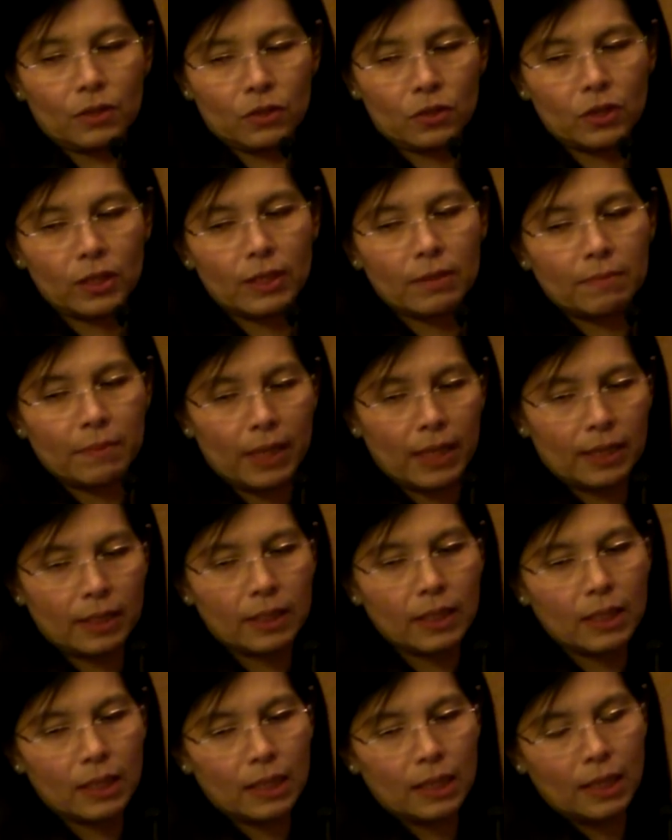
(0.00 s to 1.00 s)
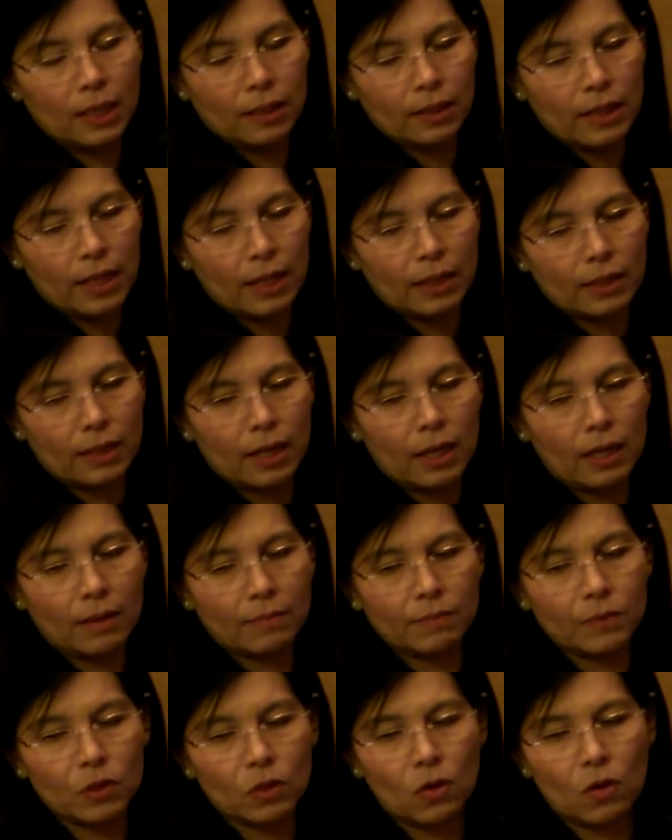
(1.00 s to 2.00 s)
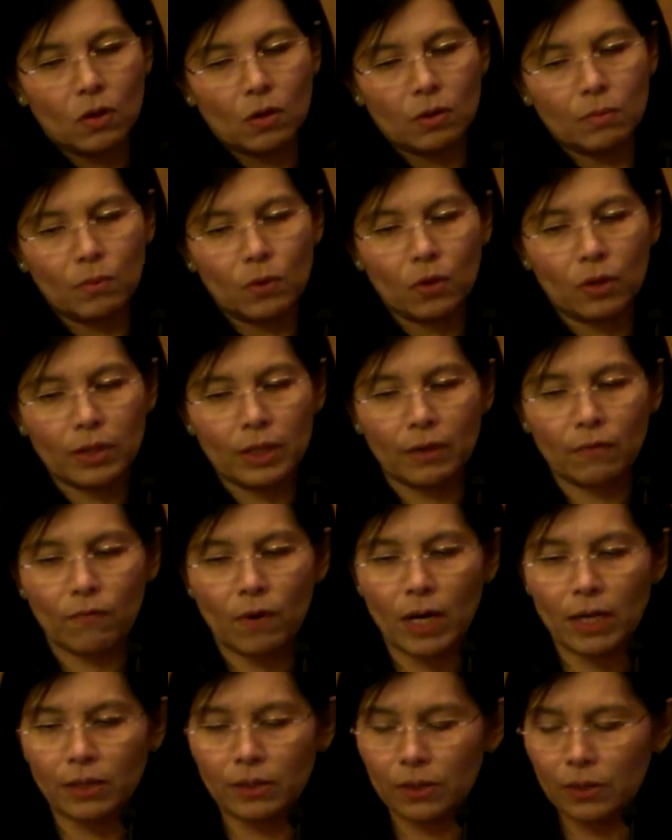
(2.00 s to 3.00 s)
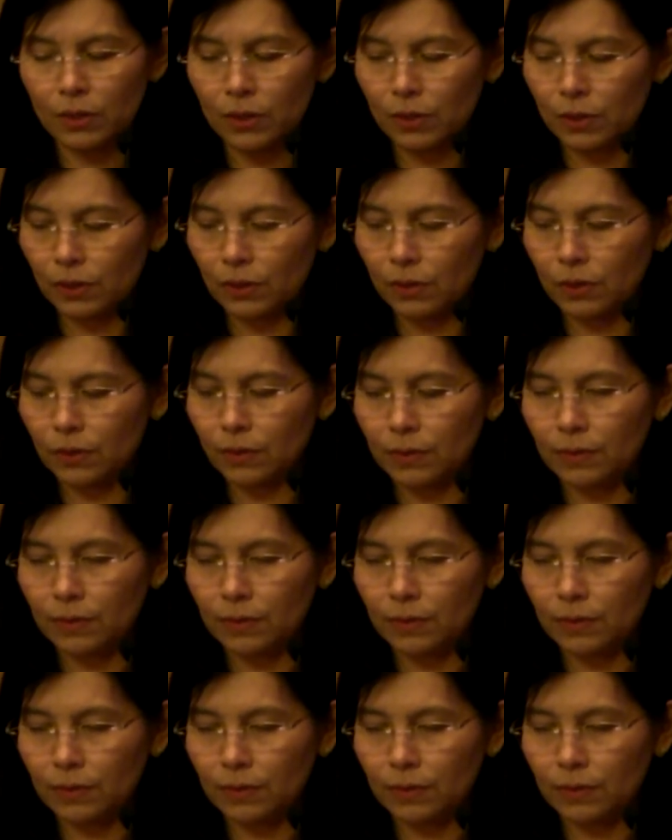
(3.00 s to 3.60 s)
treatment that I'm talking more than 1 year.